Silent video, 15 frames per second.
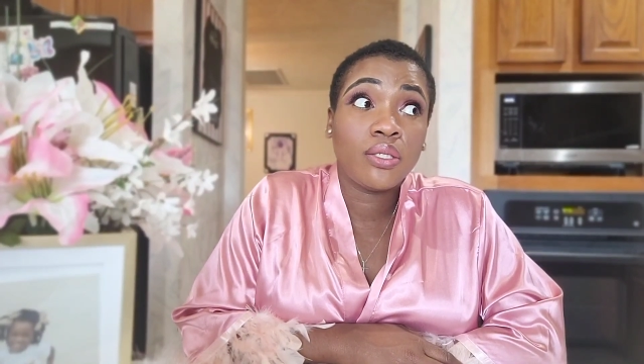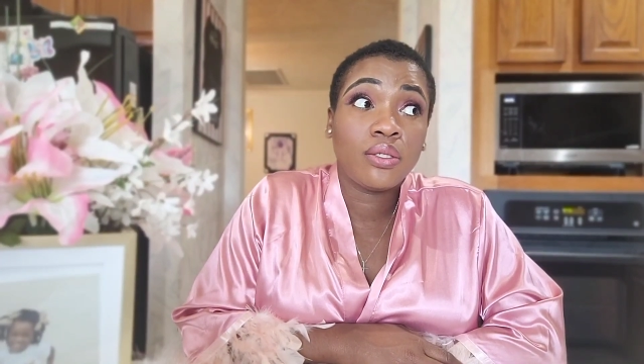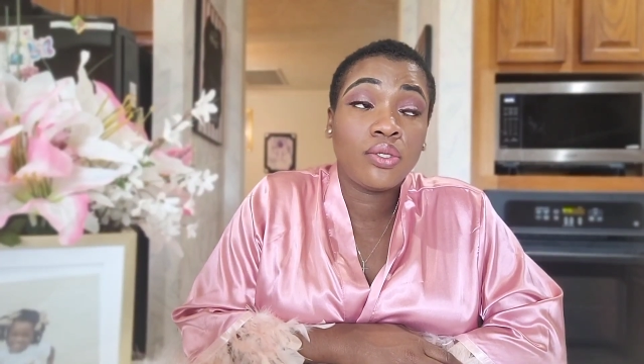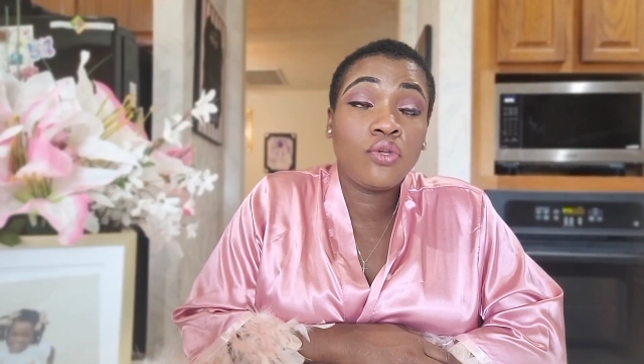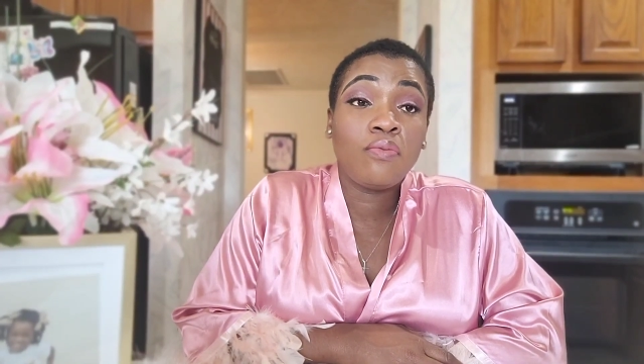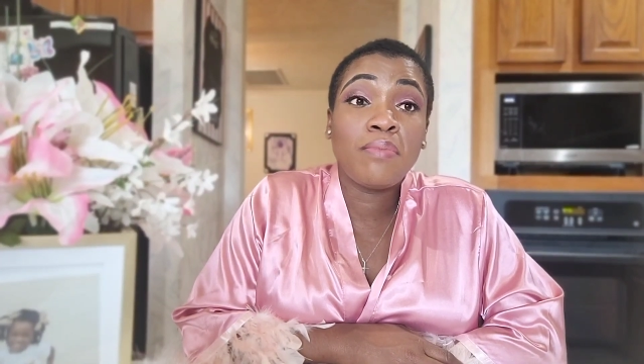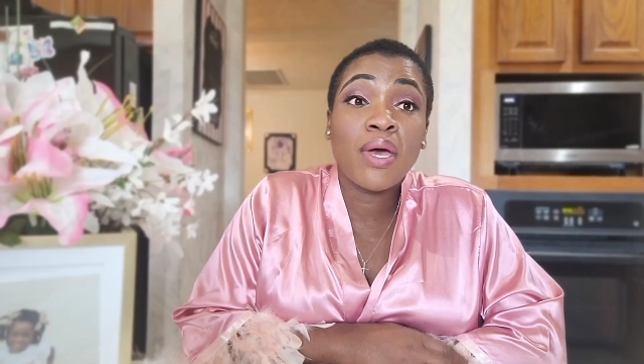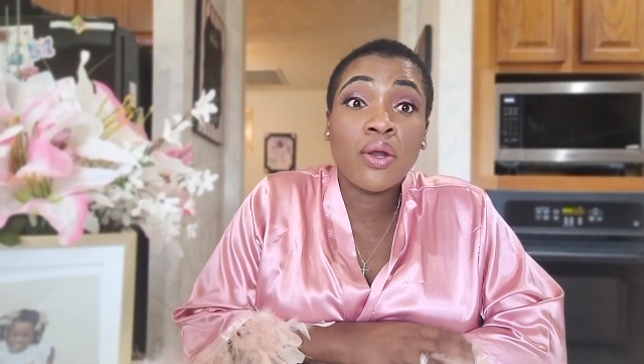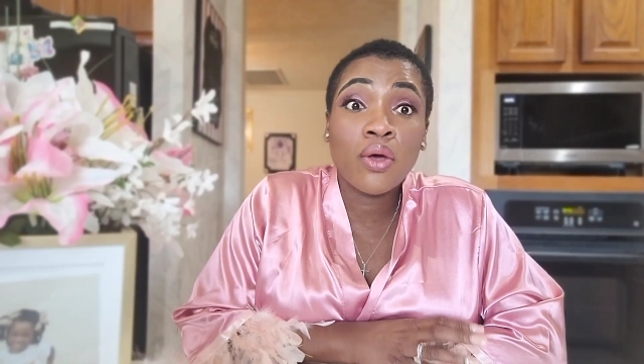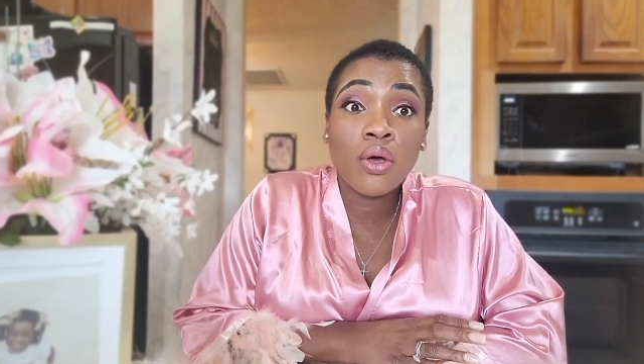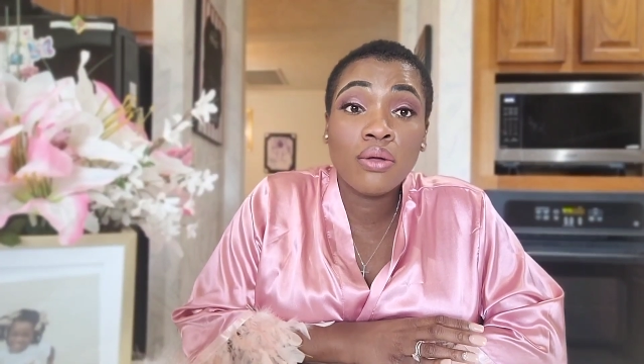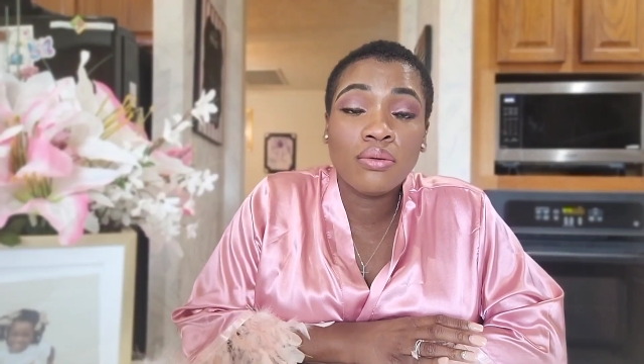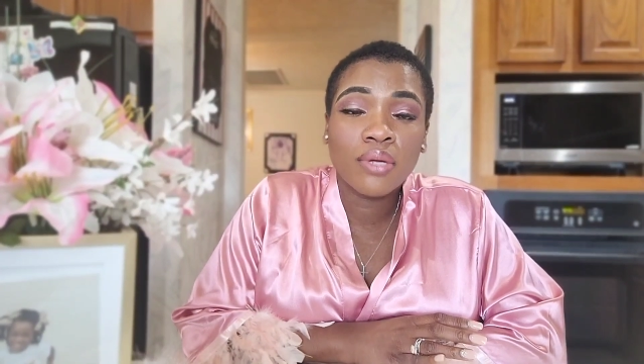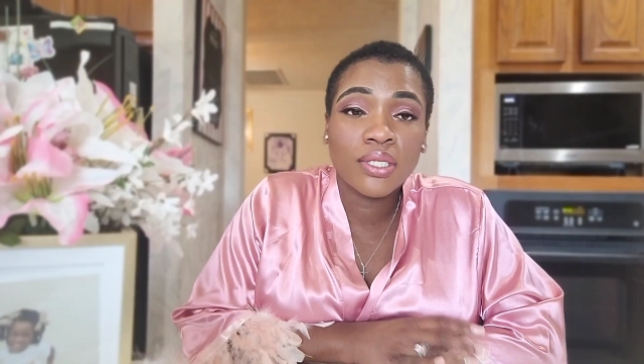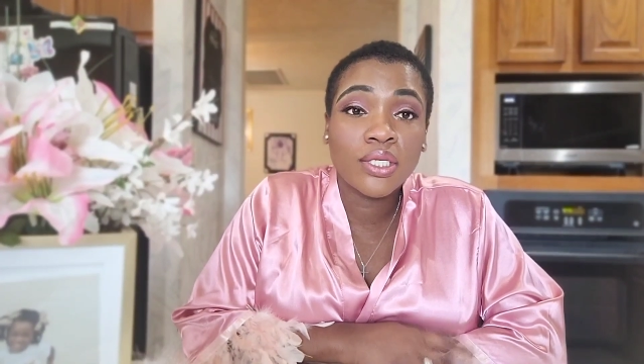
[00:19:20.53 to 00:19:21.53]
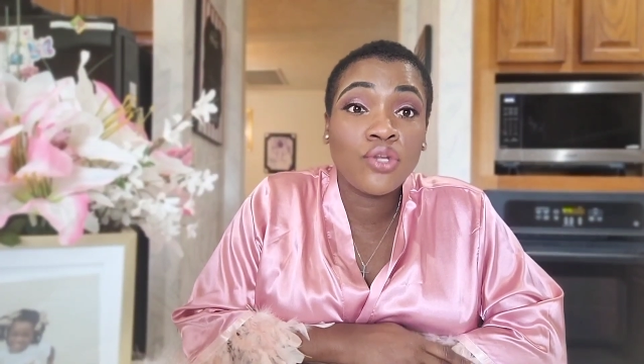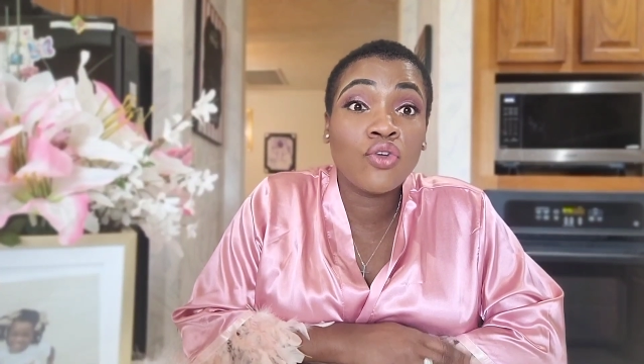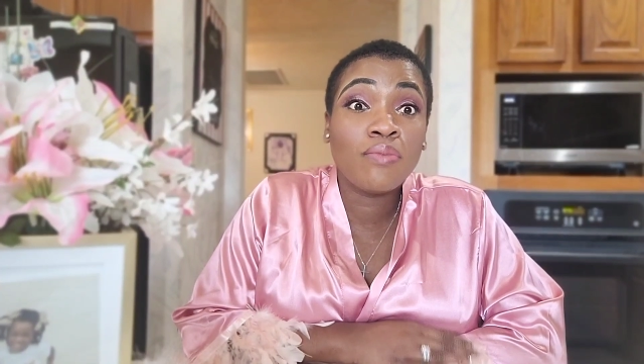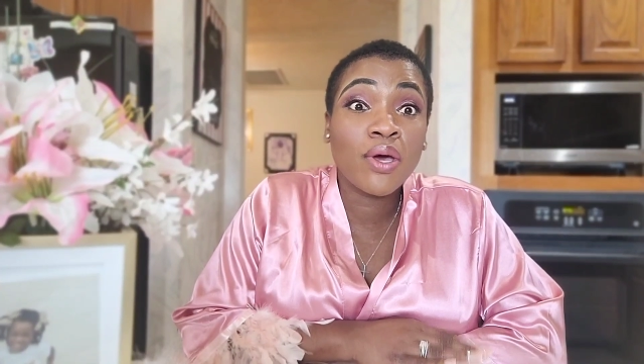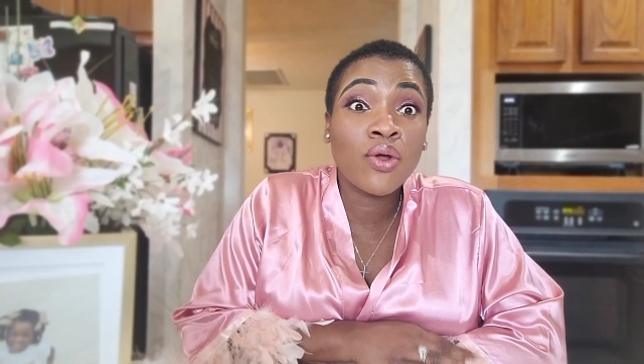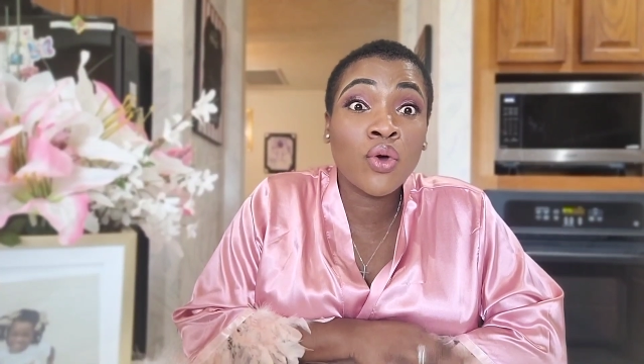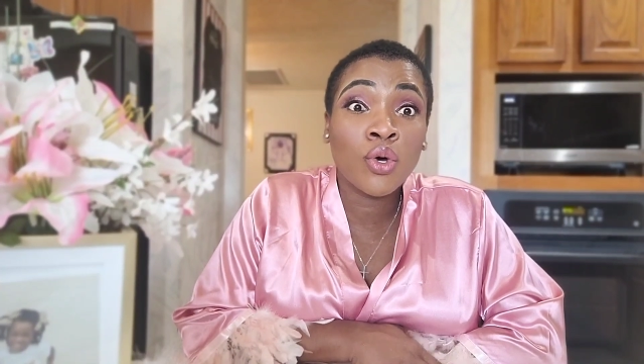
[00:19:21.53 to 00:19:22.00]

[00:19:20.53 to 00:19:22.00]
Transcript: Numero, I said numero